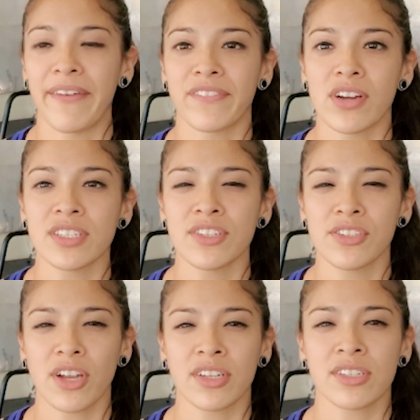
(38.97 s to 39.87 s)
first
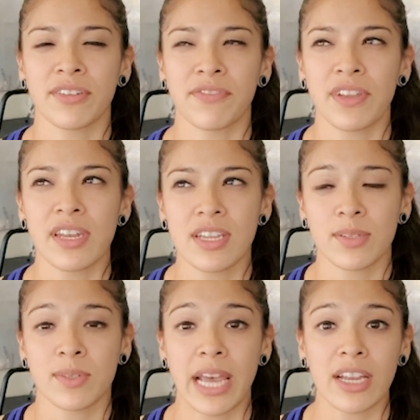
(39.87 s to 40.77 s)
introduction to fitness
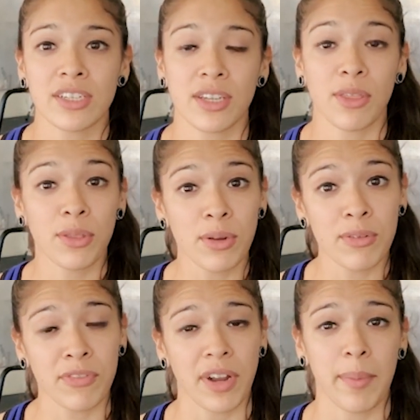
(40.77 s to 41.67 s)
was actually through
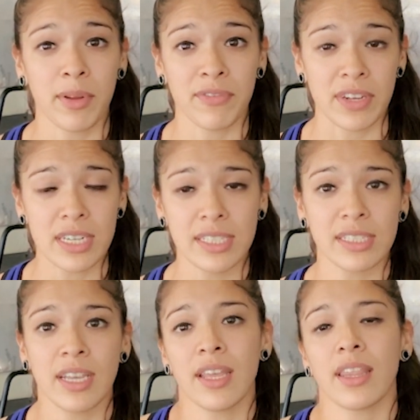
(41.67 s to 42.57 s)
Phenomenal
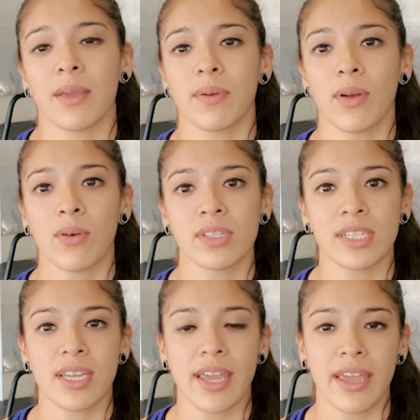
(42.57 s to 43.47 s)
Fitness. They were
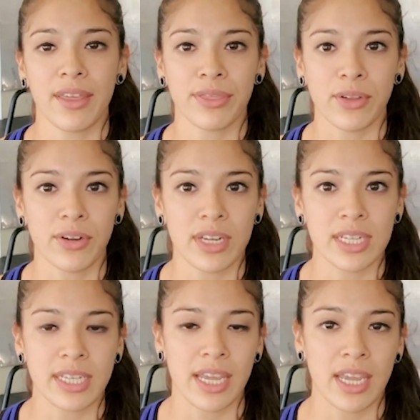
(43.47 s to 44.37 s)
hosting a
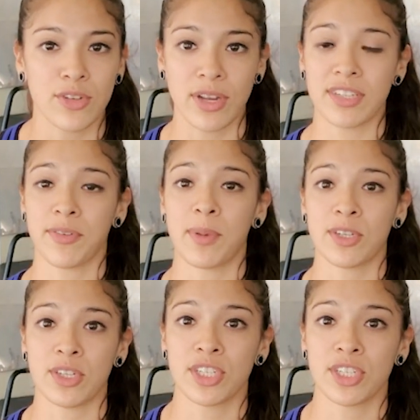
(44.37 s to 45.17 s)
30-day transformation